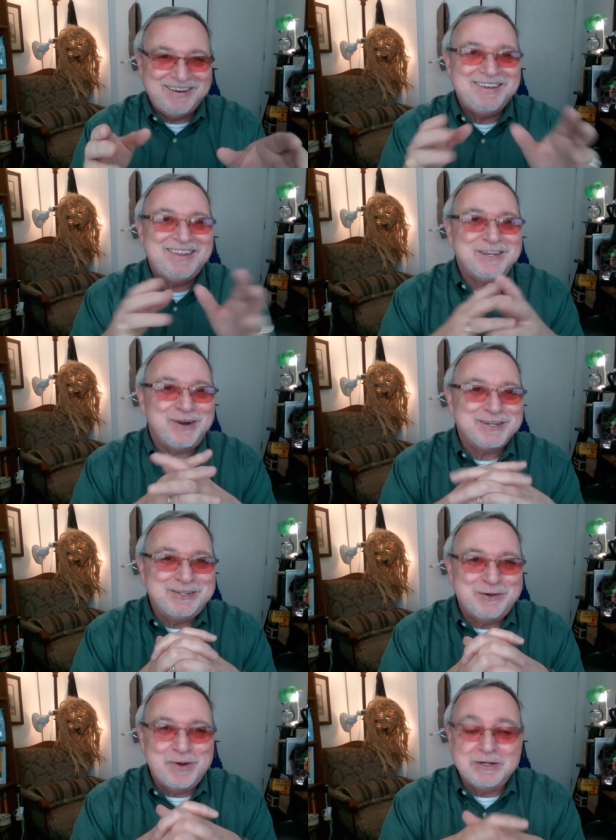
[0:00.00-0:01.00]
Thanks for
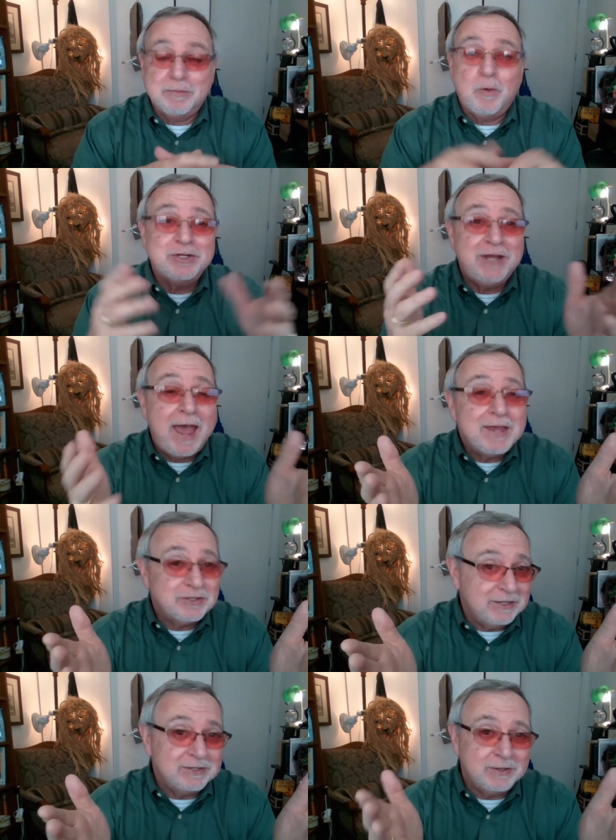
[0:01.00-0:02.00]
asking the question. But what she
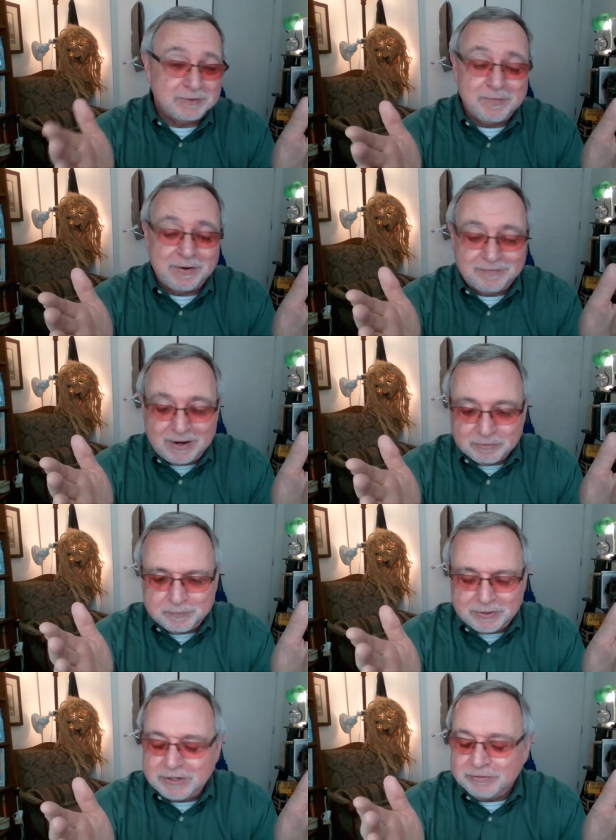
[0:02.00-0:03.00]
asked is, as a matter of fact, was
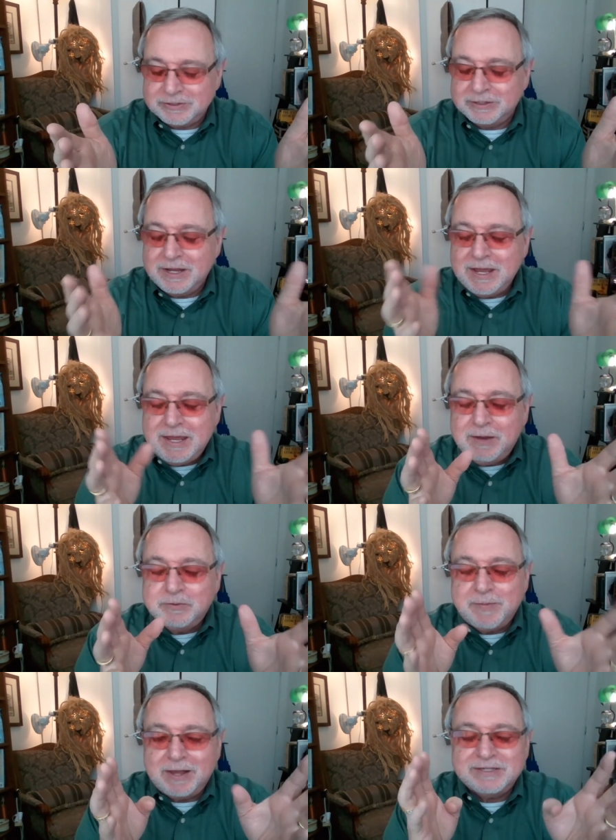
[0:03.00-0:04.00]
pretty interesting. It
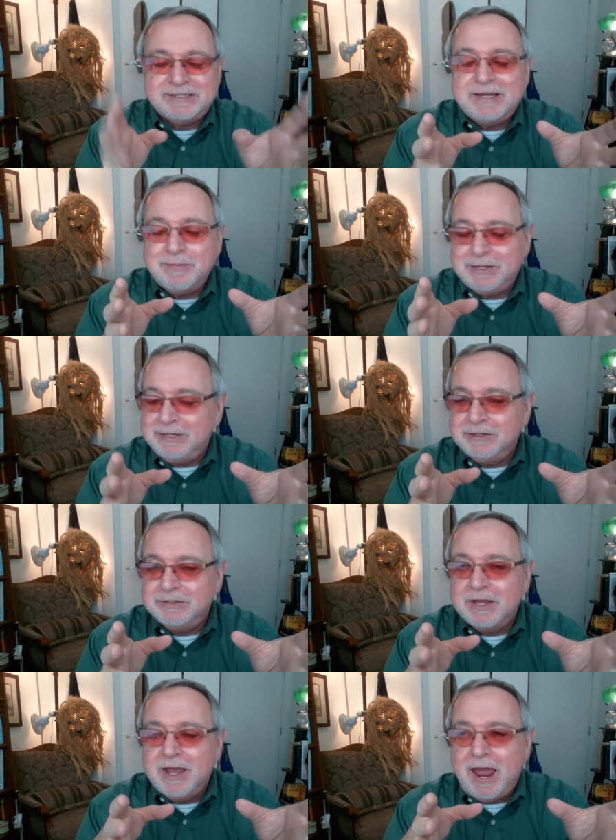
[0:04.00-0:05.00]
was about
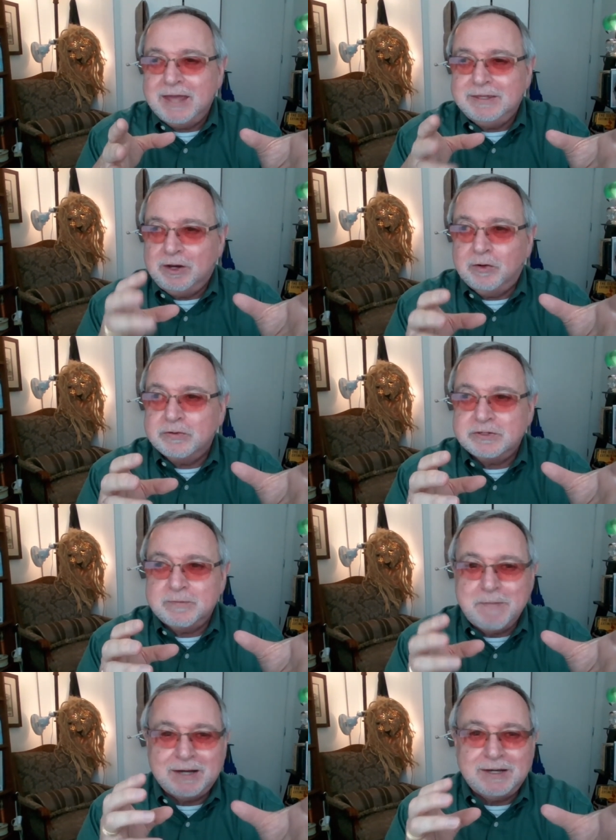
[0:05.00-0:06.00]
CMEs and the
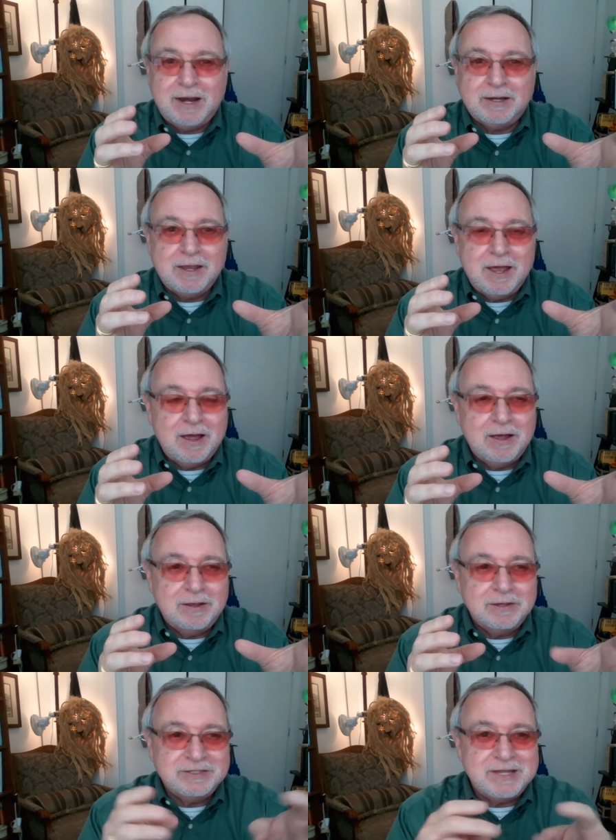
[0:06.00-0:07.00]
Earth's magnetic
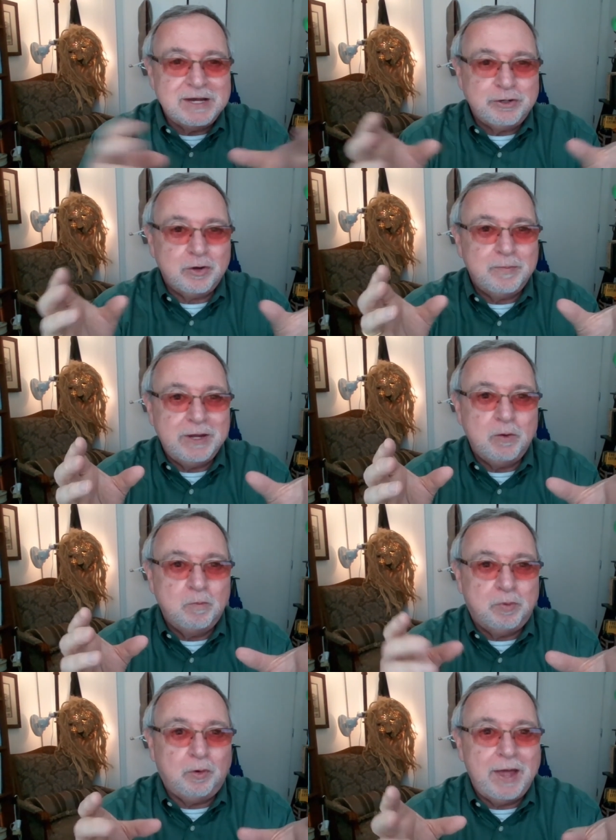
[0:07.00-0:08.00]
center being
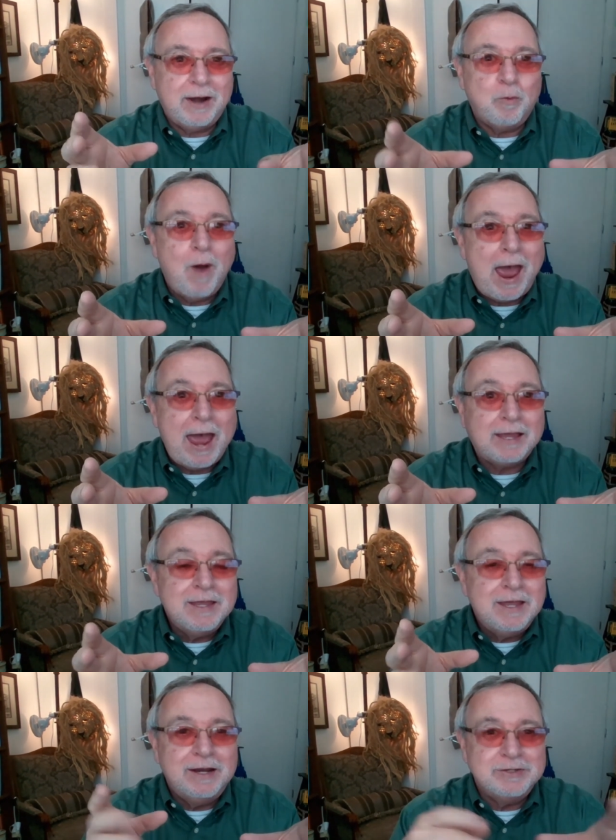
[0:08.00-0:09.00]
pulled out of whack,
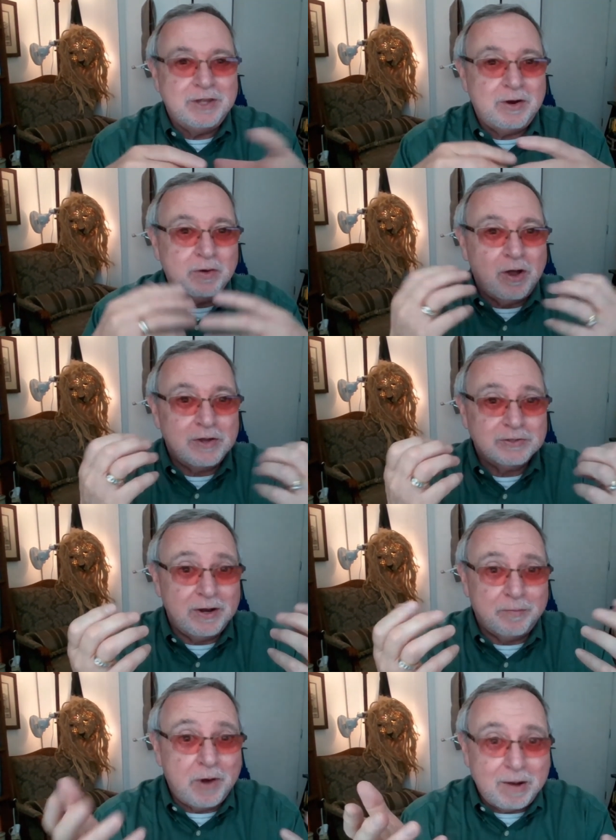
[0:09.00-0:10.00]
and is that all going to cause a
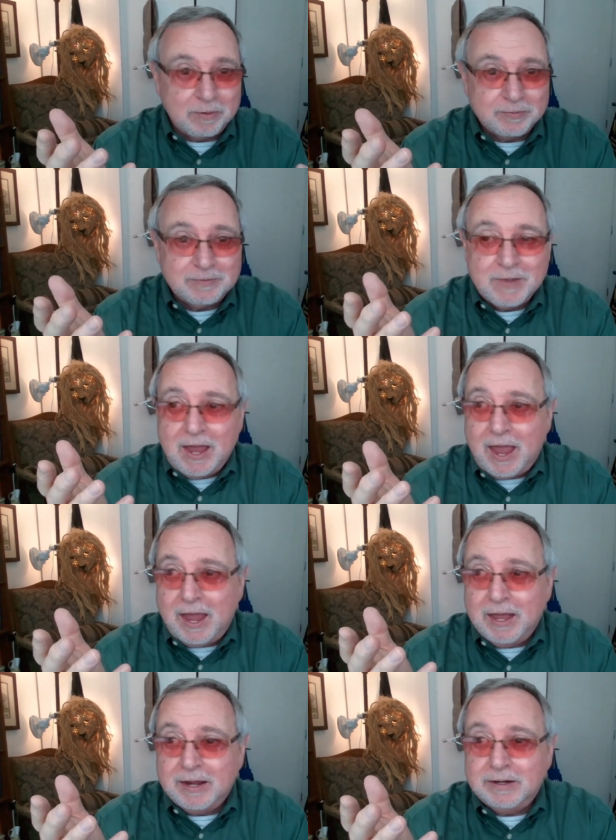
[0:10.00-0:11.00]
lot of problems?
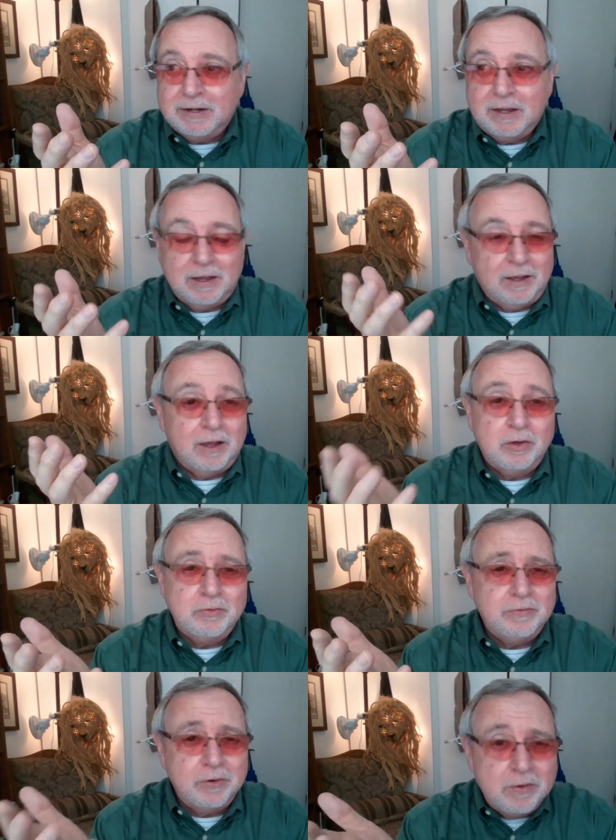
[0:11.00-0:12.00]
And
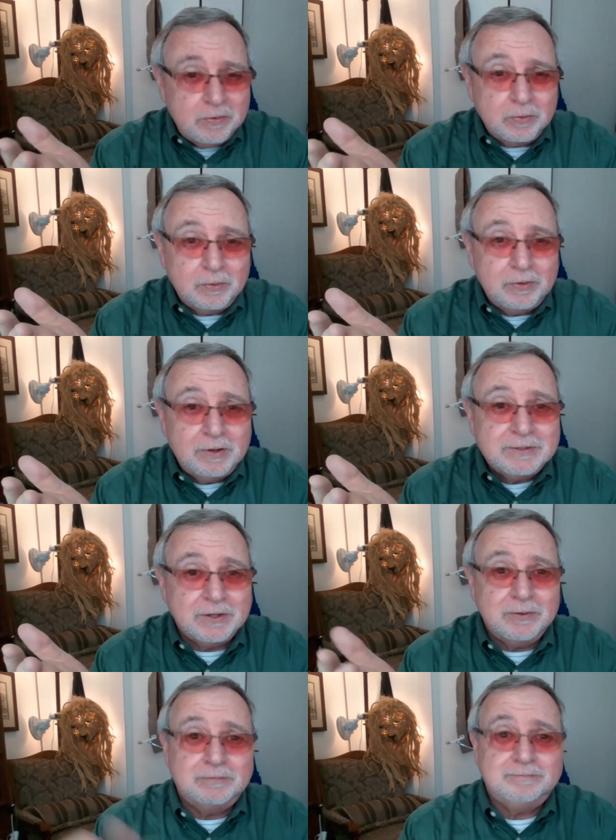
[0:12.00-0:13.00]
who knew?
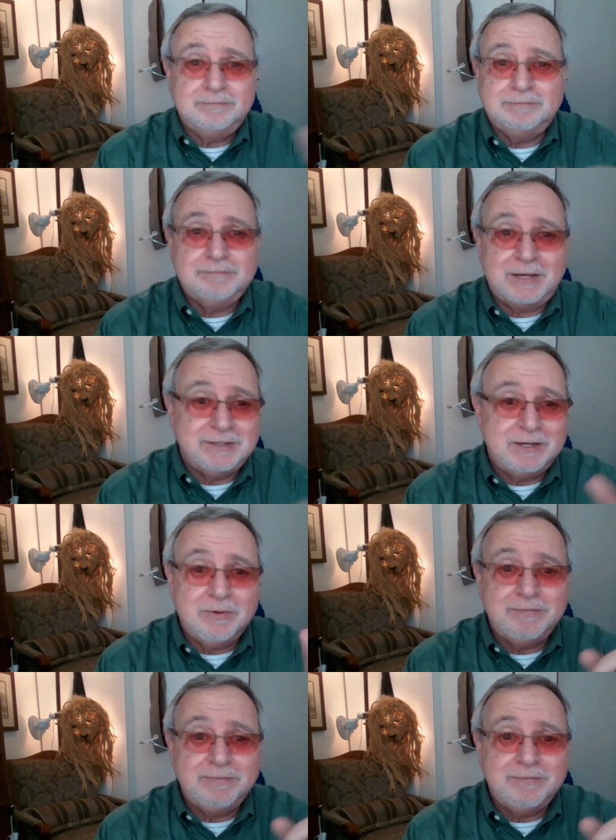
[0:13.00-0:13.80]
So I'll tell you what I